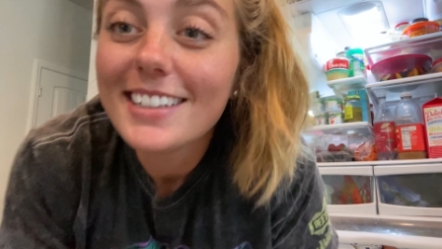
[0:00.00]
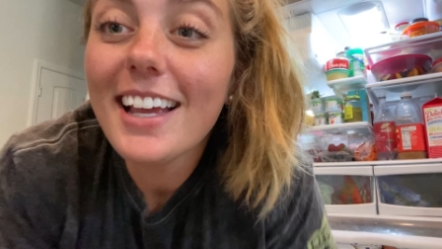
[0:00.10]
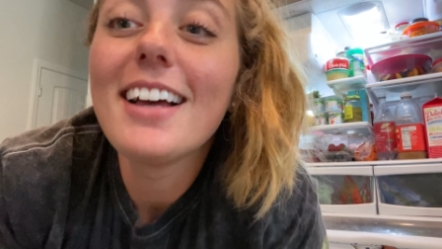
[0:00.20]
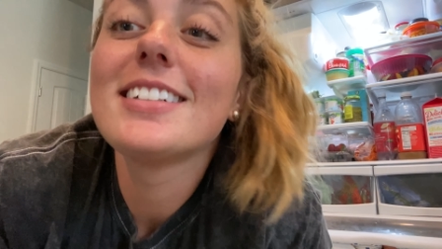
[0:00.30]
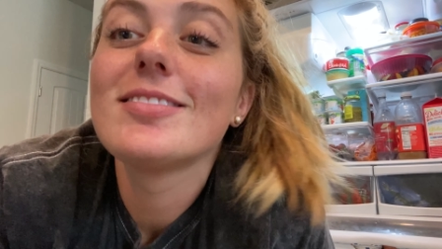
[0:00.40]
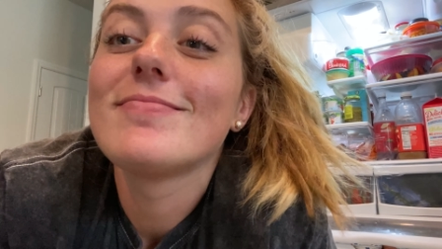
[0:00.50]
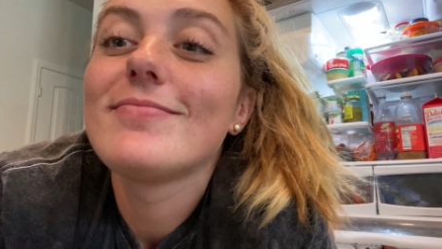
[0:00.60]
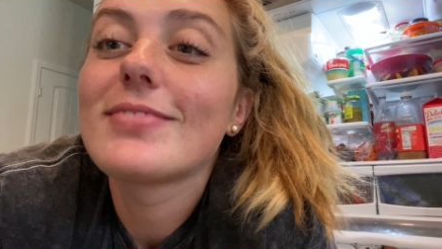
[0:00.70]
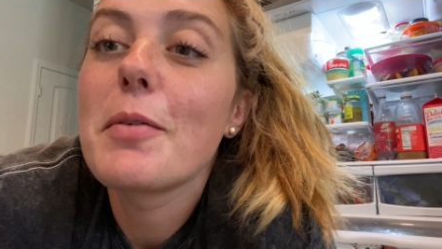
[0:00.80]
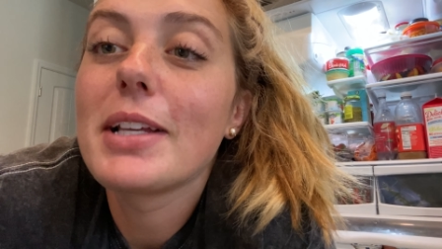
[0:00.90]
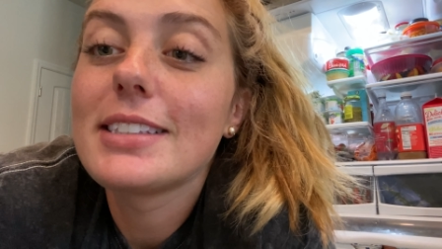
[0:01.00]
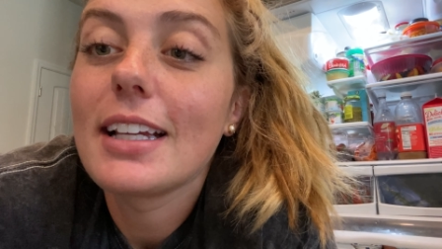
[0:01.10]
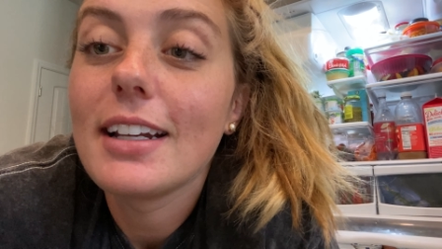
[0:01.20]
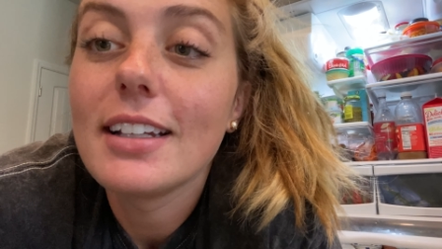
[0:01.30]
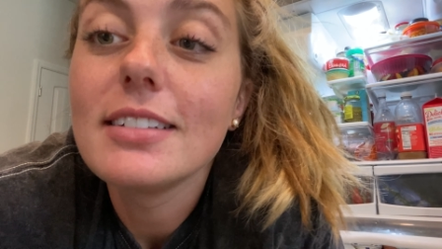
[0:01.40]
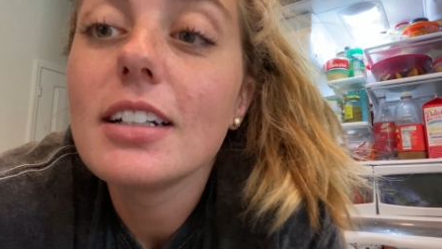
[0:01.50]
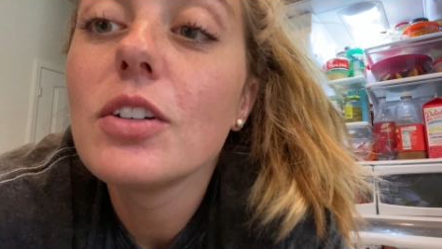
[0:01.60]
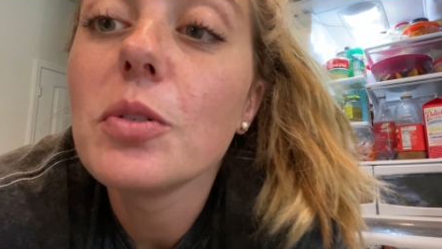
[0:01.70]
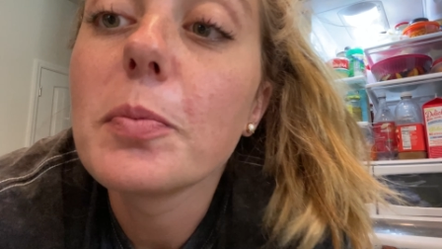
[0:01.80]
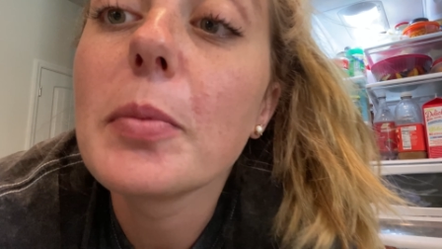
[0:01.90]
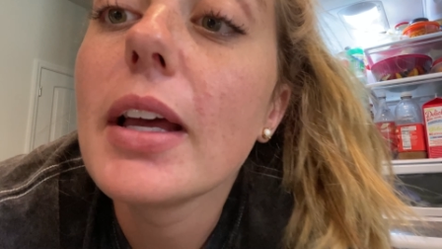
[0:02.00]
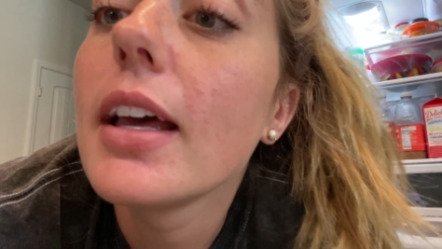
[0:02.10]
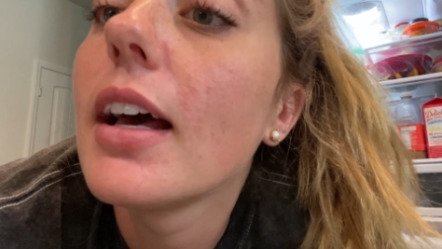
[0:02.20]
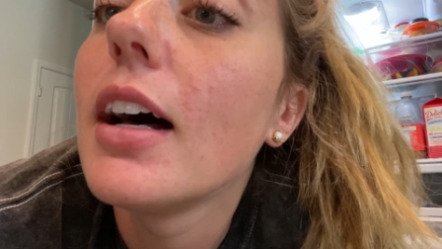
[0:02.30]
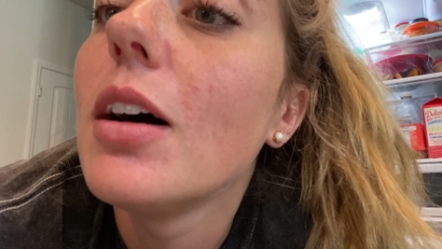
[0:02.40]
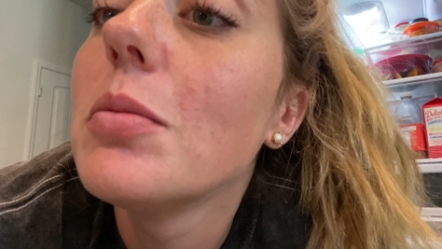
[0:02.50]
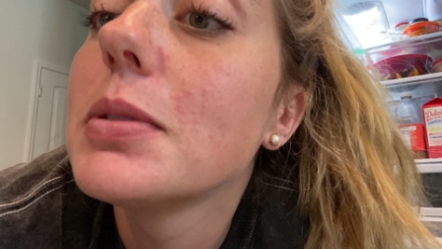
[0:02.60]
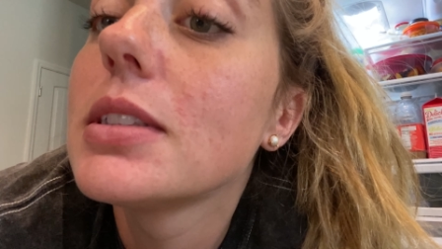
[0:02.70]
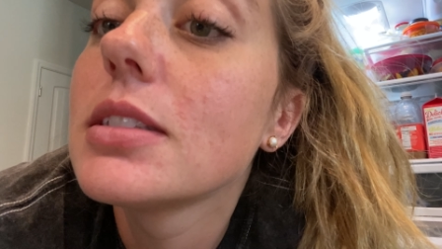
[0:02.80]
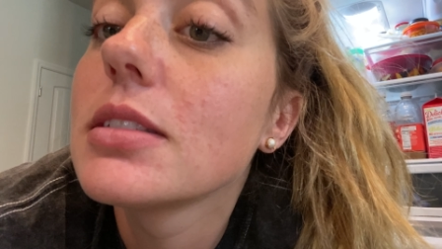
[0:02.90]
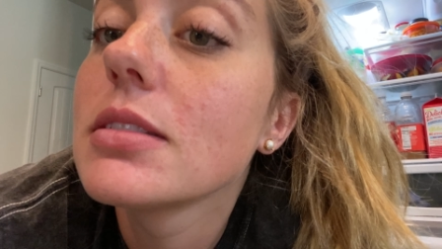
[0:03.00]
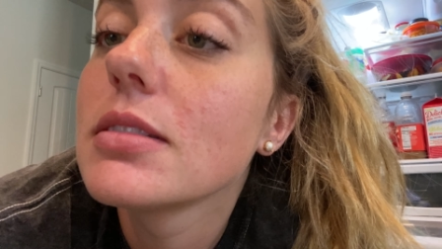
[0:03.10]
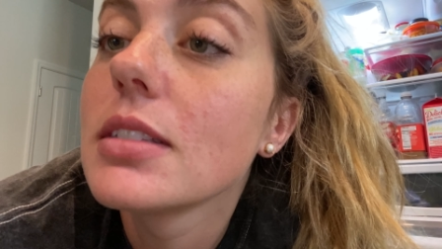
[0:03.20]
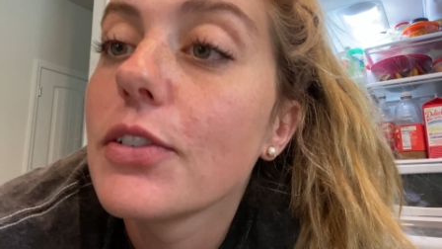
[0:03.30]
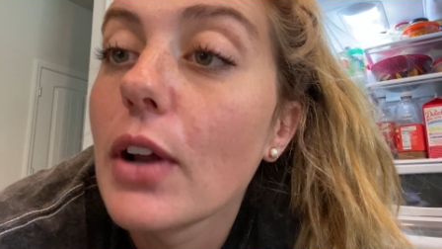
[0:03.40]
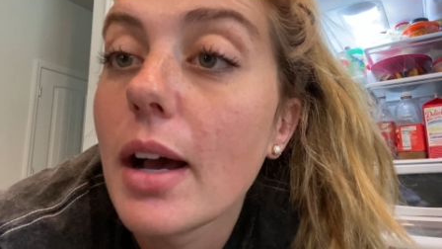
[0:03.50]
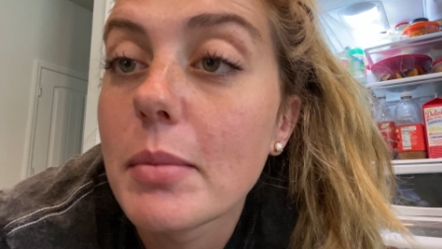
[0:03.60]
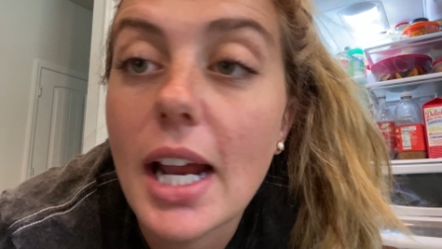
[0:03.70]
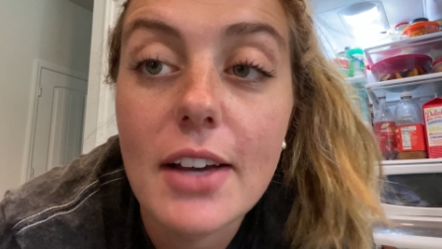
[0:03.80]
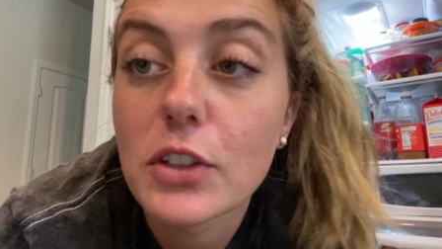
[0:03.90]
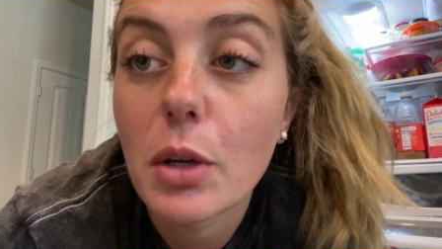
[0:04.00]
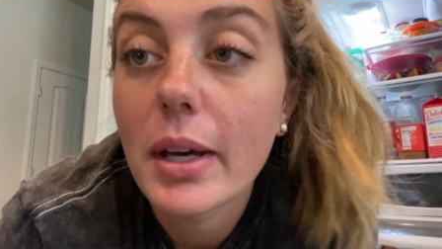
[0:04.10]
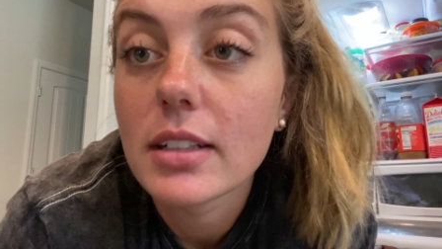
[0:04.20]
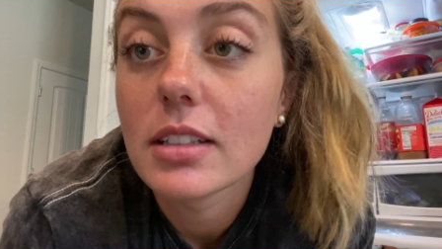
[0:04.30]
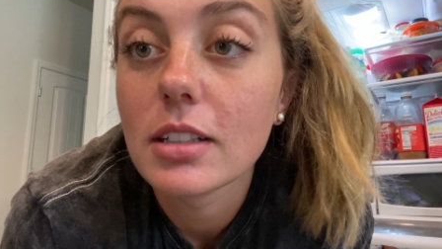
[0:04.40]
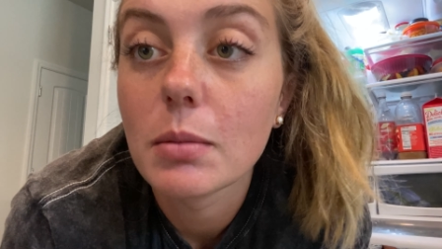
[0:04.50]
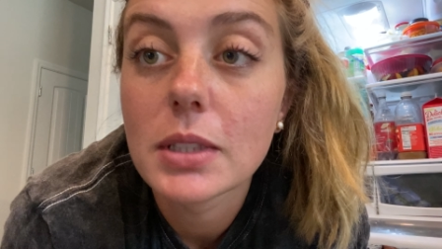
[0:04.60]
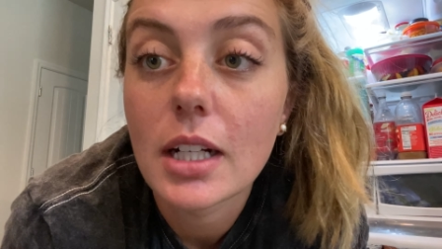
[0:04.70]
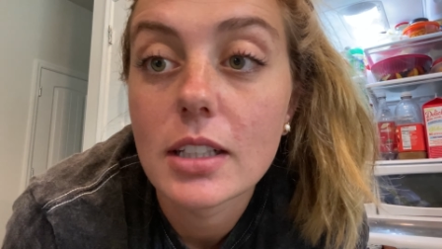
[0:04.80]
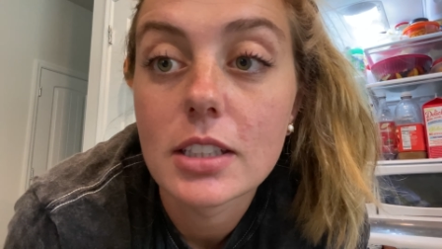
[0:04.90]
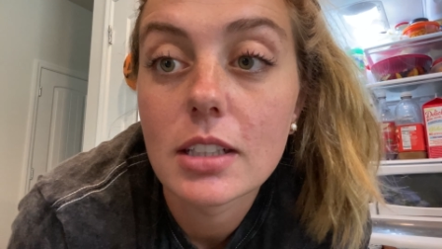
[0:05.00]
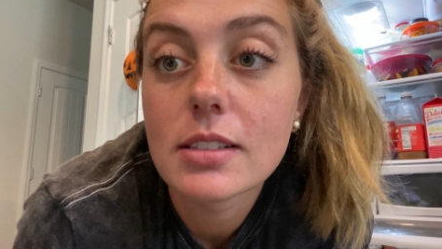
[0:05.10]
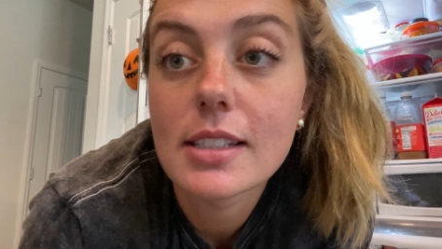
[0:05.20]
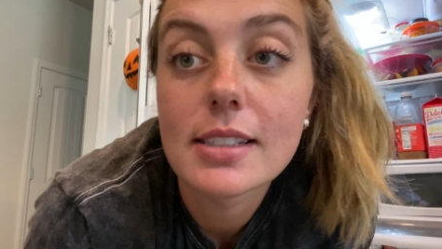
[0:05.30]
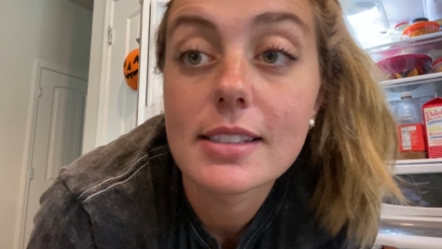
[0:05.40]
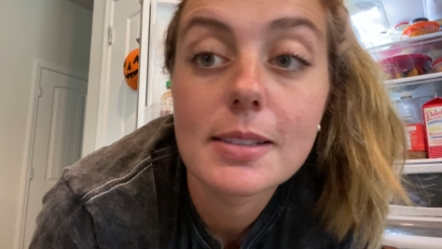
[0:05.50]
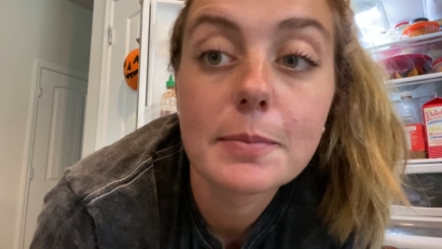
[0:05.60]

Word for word: yeah, I'm excited. I hope it helps. If not, I'm going to have to go back to the dermatologist because